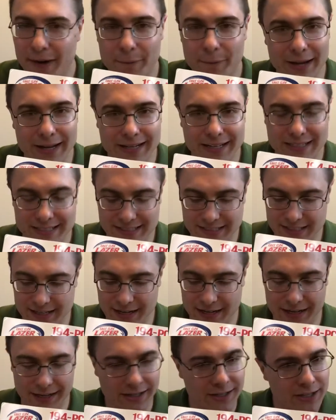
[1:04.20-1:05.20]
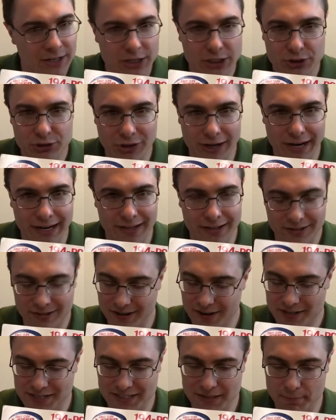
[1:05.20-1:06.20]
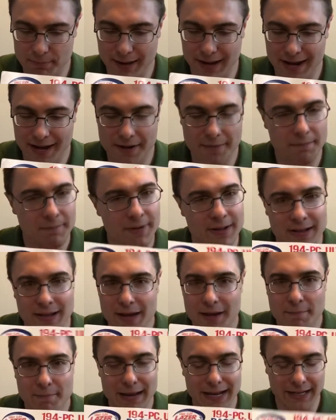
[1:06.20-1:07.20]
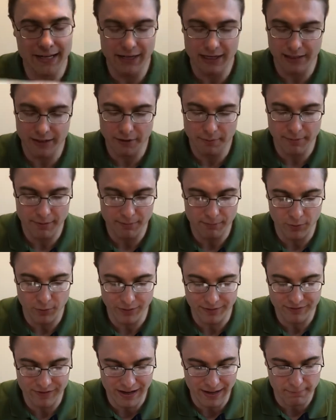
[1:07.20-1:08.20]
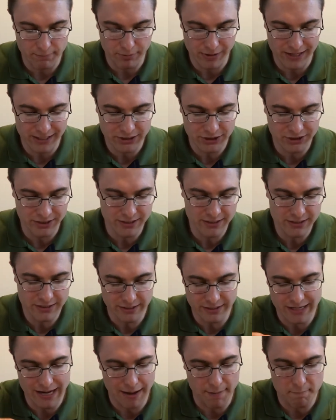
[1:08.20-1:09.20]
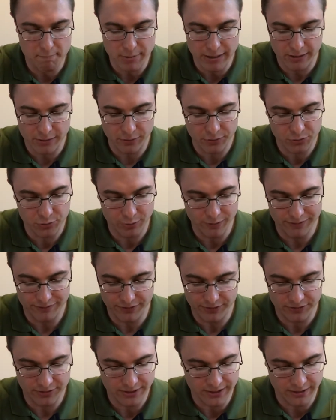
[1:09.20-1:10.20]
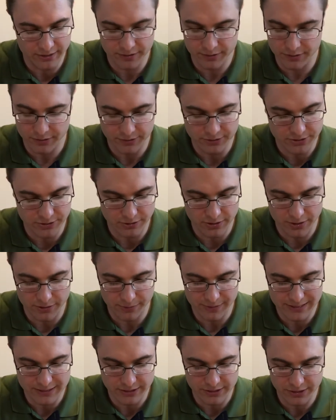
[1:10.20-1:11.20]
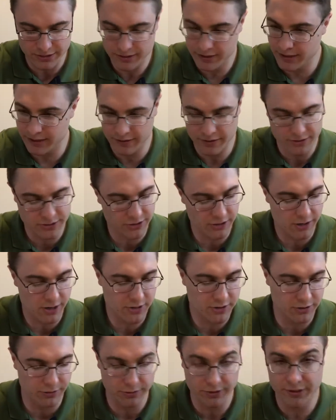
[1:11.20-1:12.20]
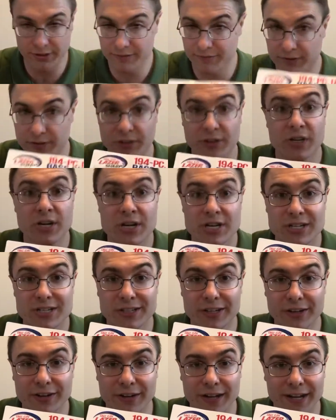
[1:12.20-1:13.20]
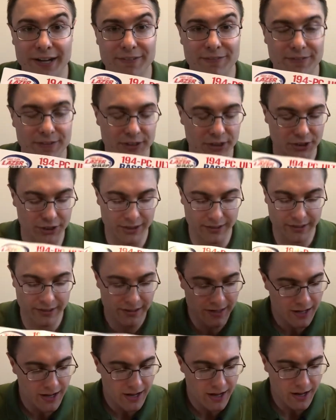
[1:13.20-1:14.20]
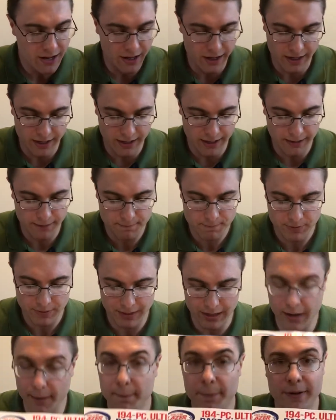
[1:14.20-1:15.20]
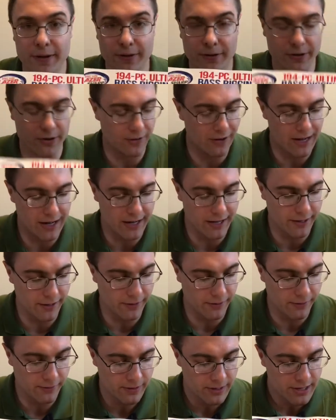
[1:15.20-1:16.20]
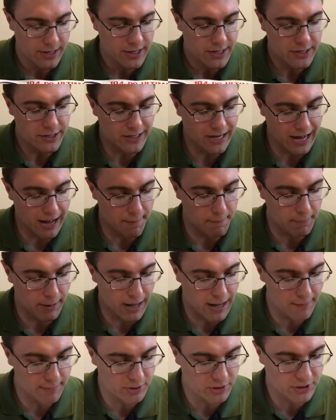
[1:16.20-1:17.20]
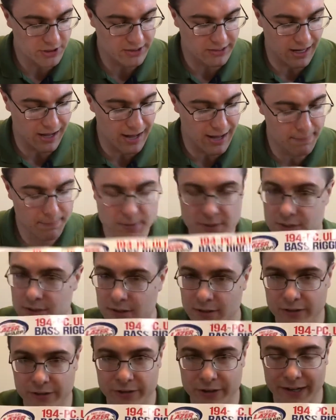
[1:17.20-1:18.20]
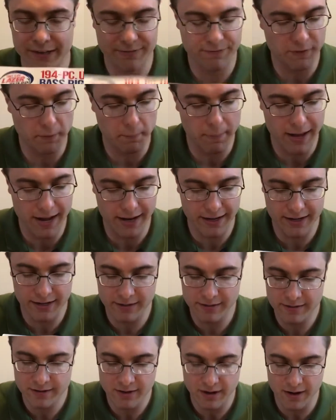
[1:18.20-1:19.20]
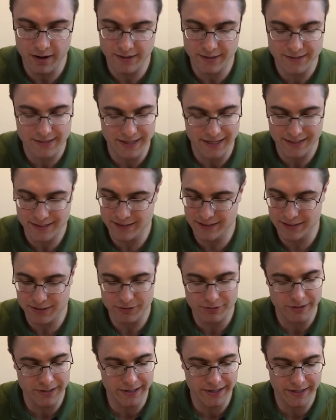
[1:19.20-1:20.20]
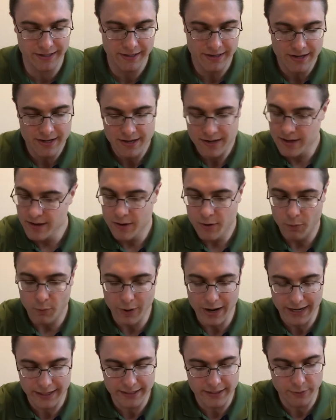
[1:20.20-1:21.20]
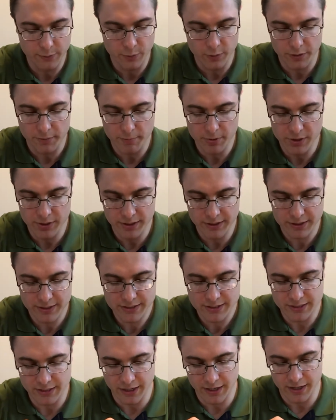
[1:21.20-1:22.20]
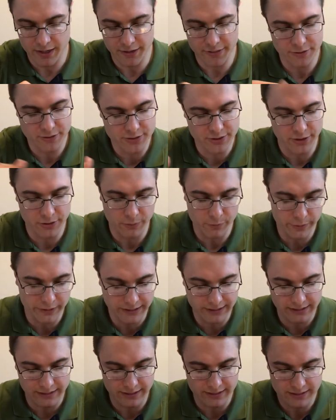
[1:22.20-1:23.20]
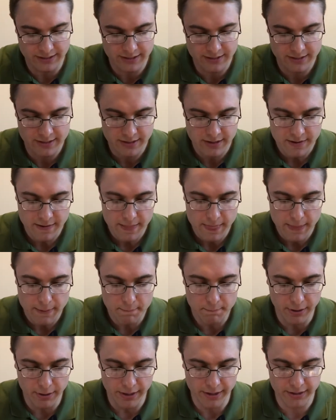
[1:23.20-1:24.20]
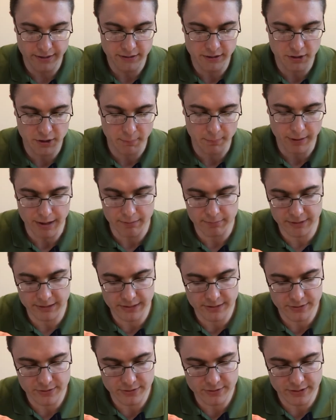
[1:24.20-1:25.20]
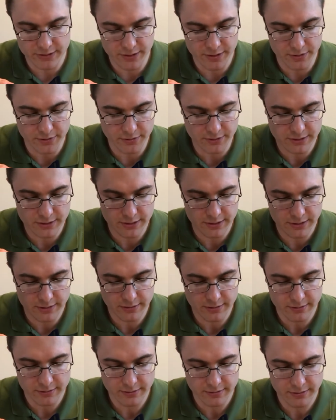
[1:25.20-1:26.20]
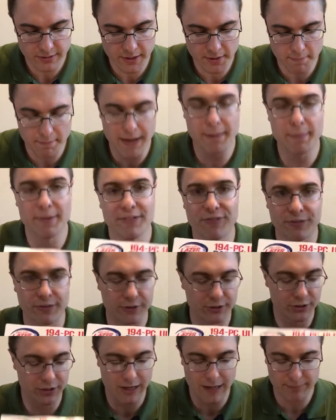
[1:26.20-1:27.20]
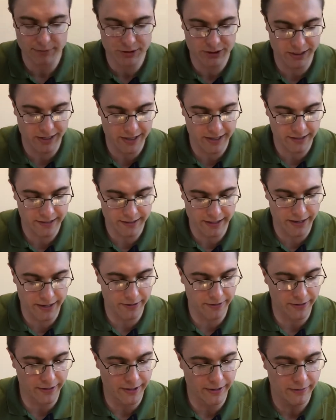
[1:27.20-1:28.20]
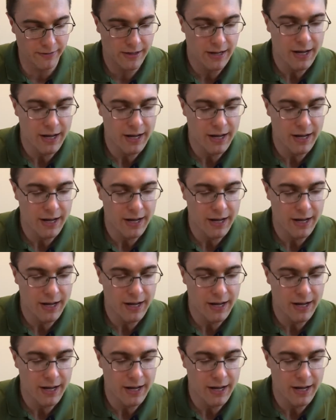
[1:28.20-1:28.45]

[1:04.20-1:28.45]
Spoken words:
way it's dragging across the bottom, making a little bit more vibration. You got barrel swivels here. Those are always good, and those are also good for steelhead fishing up here in Ohio. You got bobber stops, great for pegging on a Texas rig. Wacky worm hooks, those aren't weedless, but you could probably use those maybe for a drop shot. I don't know.